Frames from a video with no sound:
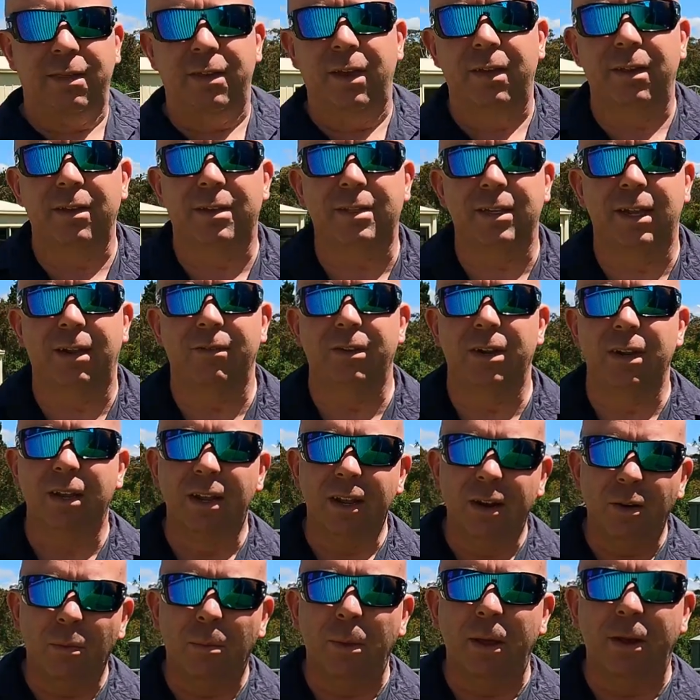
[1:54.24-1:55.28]
out there that still have a
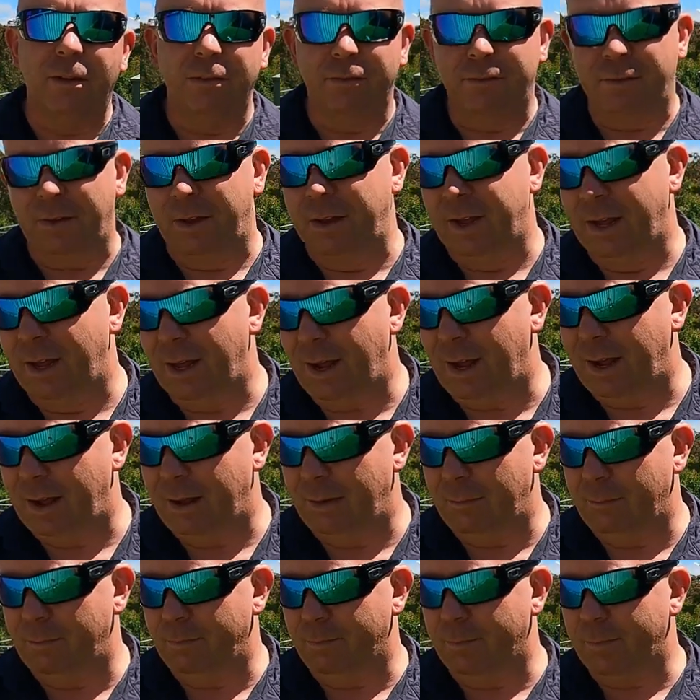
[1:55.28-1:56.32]
little bit of
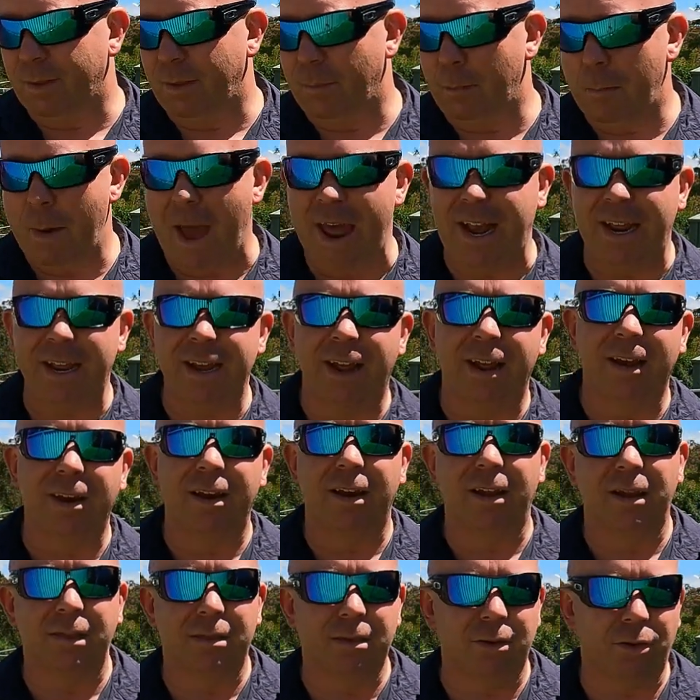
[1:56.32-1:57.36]
matting
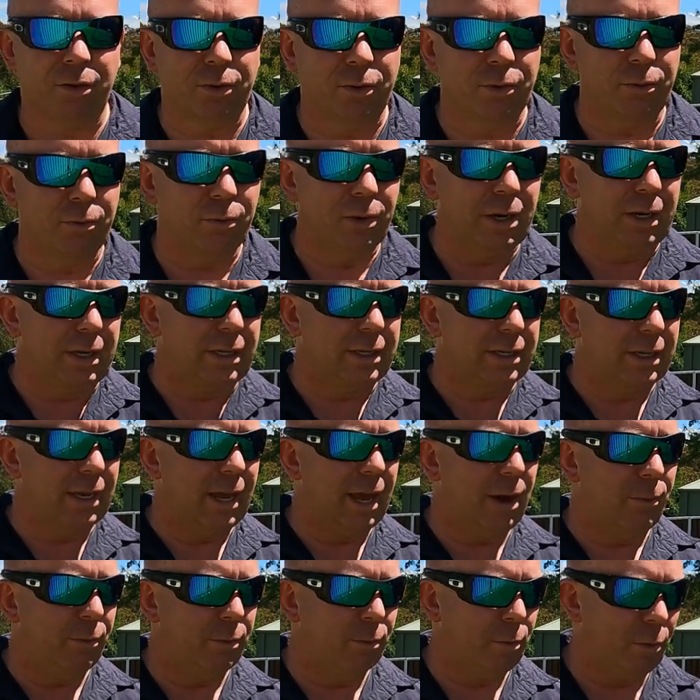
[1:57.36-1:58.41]
underneath that I couldn't really dig
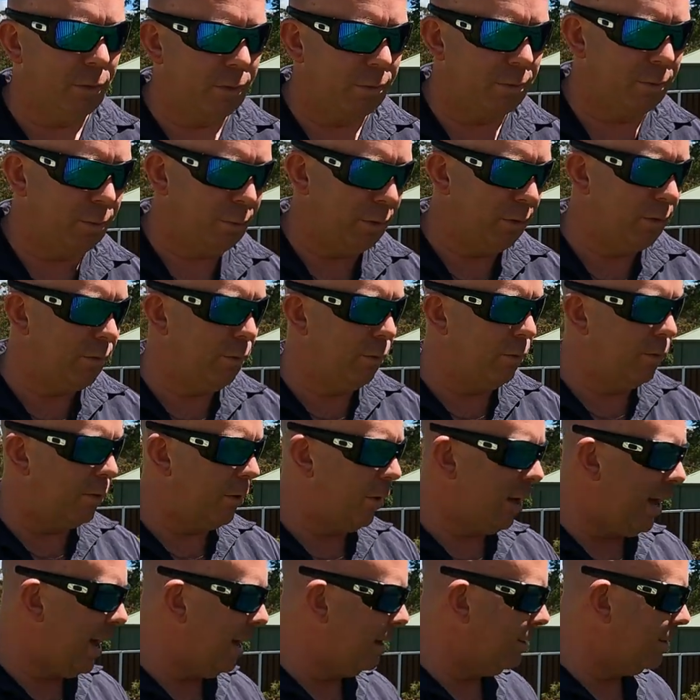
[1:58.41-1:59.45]
out with the tools
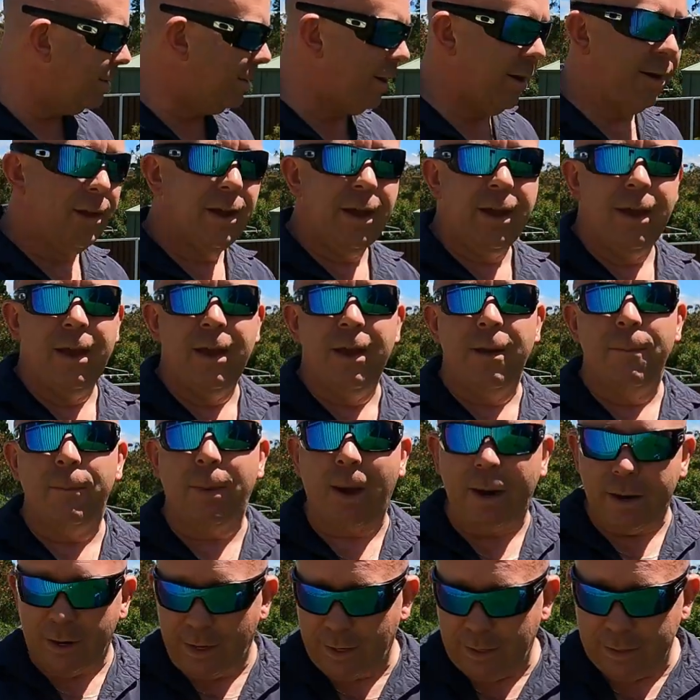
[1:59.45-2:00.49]
that I had. So,
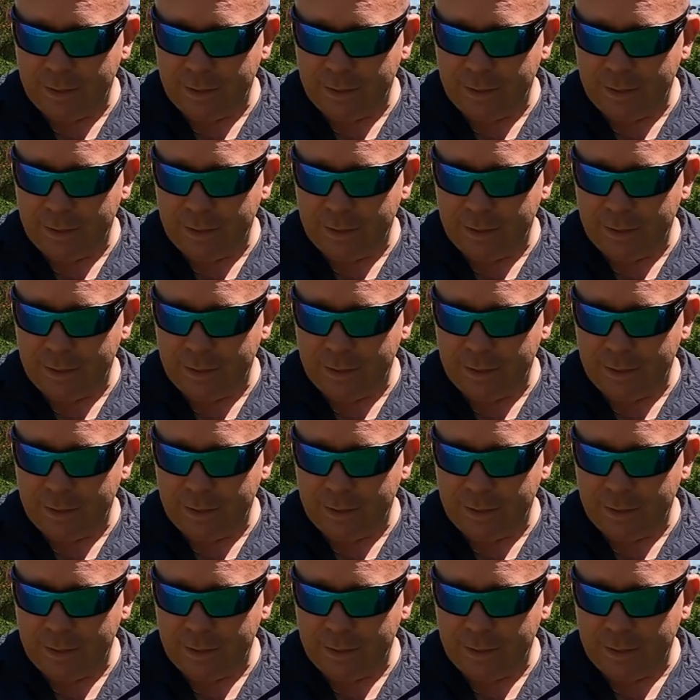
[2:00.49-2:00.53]
but